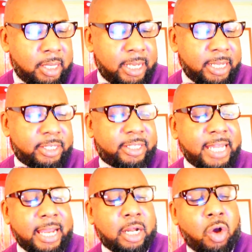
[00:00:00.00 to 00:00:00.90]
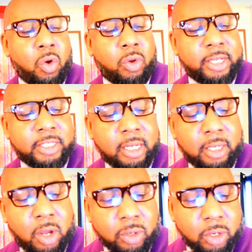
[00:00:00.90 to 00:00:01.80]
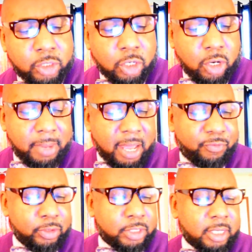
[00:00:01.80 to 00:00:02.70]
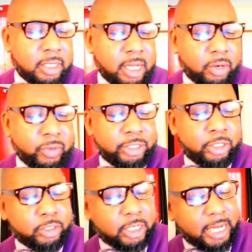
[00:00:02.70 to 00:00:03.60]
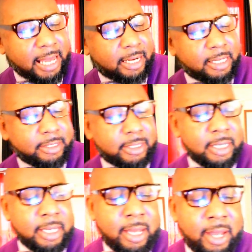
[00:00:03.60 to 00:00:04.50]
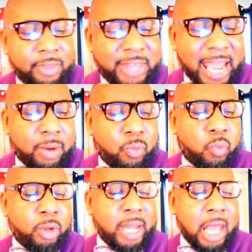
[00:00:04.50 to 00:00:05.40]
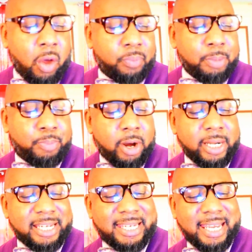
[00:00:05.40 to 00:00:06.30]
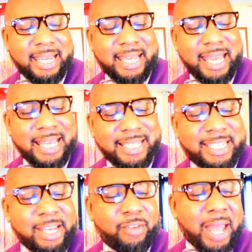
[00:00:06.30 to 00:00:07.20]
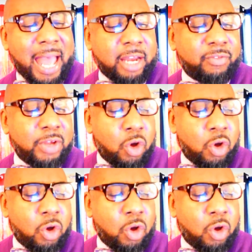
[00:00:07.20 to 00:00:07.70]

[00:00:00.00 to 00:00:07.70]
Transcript: Its state goal is a longer-term effort to conduct research and analysis that will help the party dig itself out of a